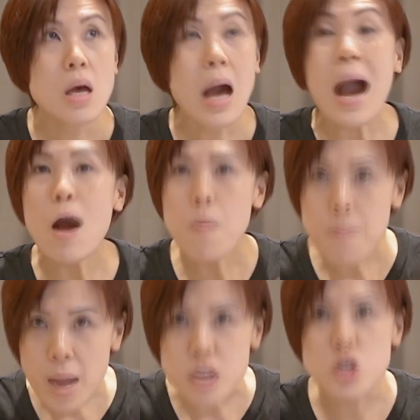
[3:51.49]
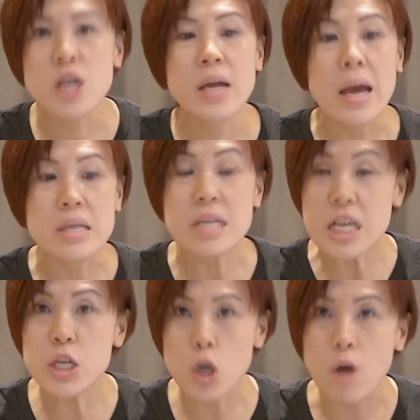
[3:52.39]
how much can
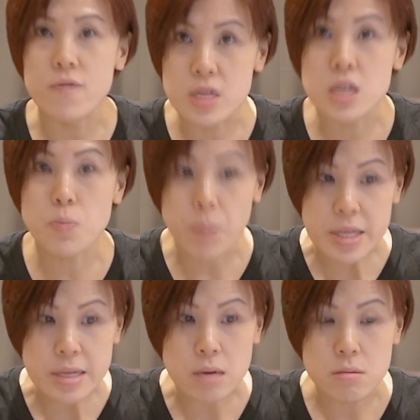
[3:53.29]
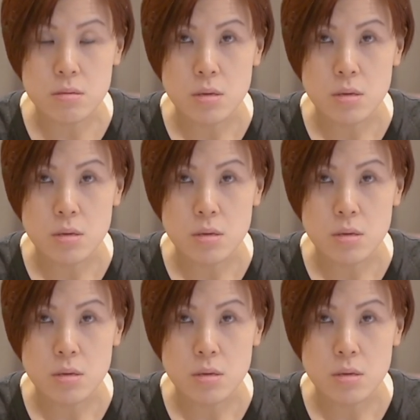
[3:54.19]
each of these beetles